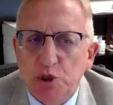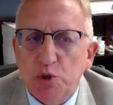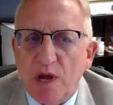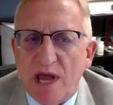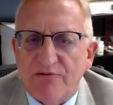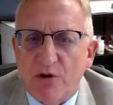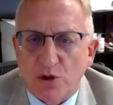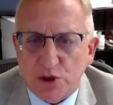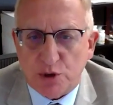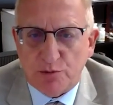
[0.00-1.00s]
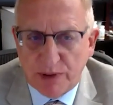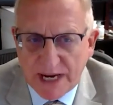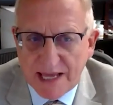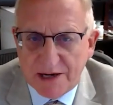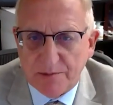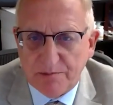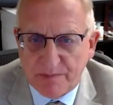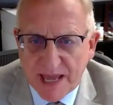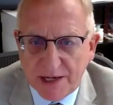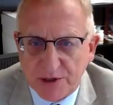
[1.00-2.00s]
do have also bladder
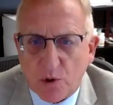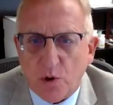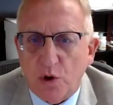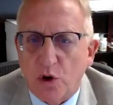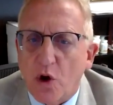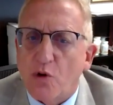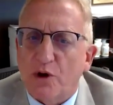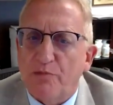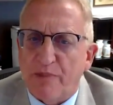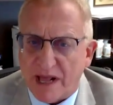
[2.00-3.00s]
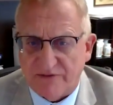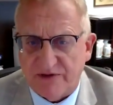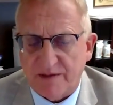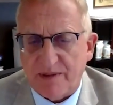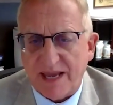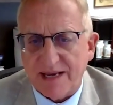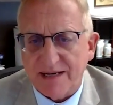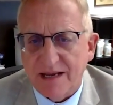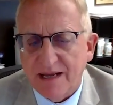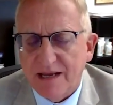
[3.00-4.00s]
pain or lower pelvic pain.